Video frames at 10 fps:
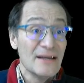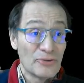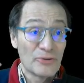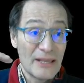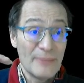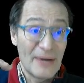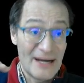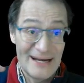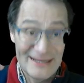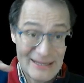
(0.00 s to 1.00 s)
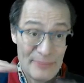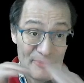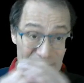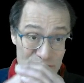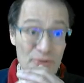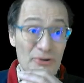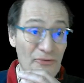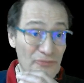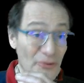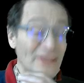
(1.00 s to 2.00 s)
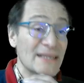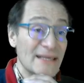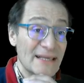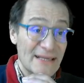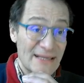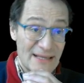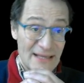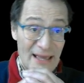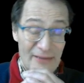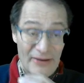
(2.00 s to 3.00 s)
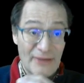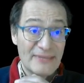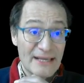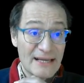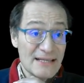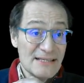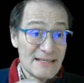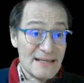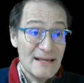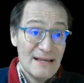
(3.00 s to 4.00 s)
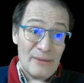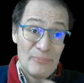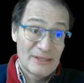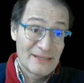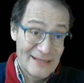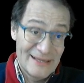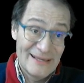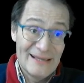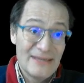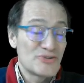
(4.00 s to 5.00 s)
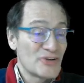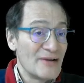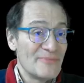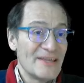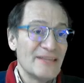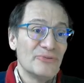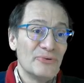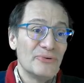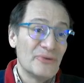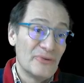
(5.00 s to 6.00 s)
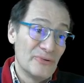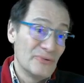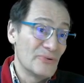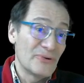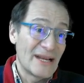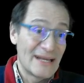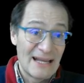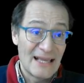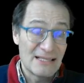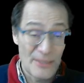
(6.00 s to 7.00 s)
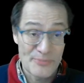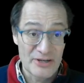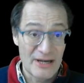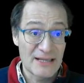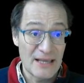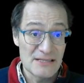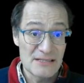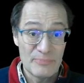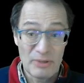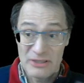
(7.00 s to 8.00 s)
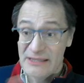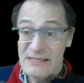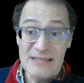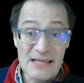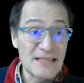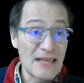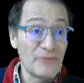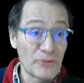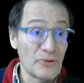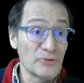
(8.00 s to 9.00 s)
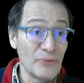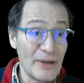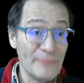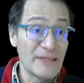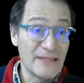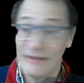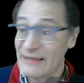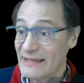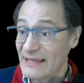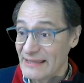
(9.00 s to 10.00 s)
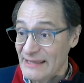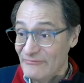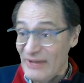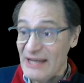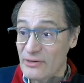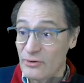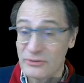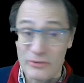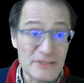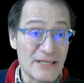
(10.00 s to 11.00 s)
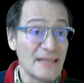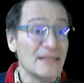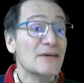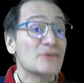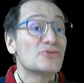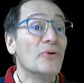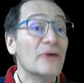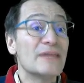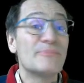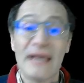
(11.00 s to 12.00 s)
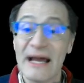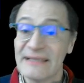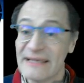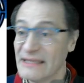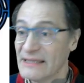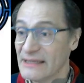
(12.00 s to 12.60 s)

keep a temperature of 25 degrees, but it shall be not an exceptional case. But in this case, they forgot to empty the very cold oxygen, so it began heating.